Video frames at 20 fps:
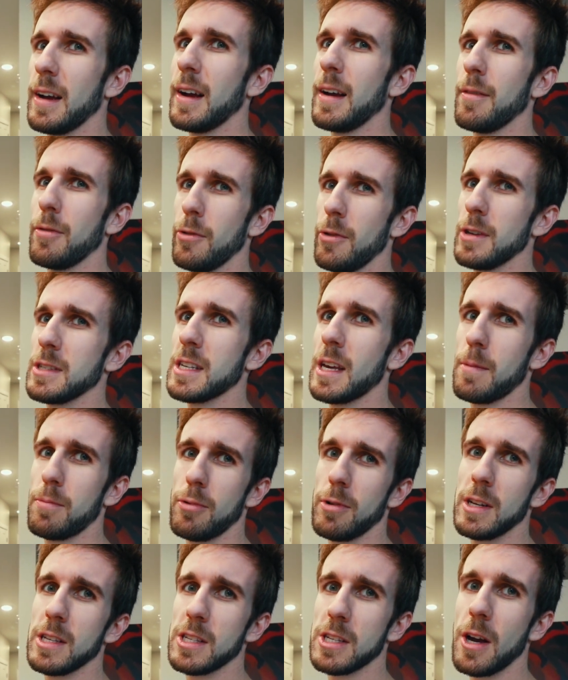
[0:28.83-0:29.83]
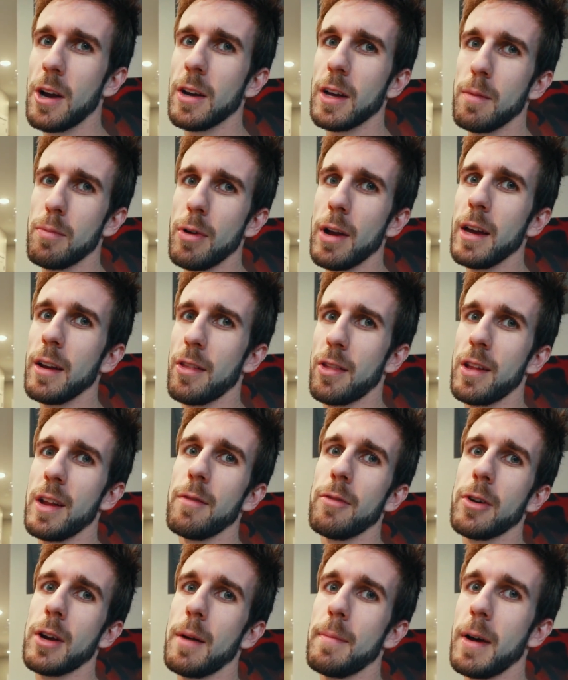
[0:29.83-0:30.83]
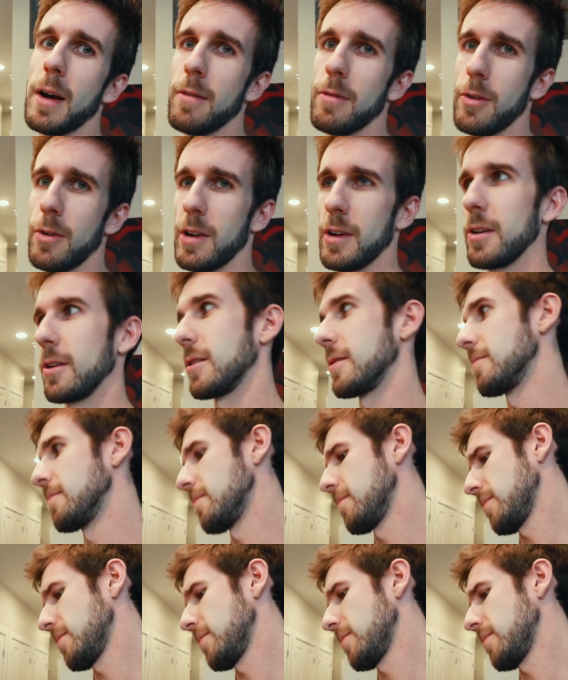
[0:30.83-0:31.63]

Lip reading: I've always had pretty soggy bread. It's never come out very good.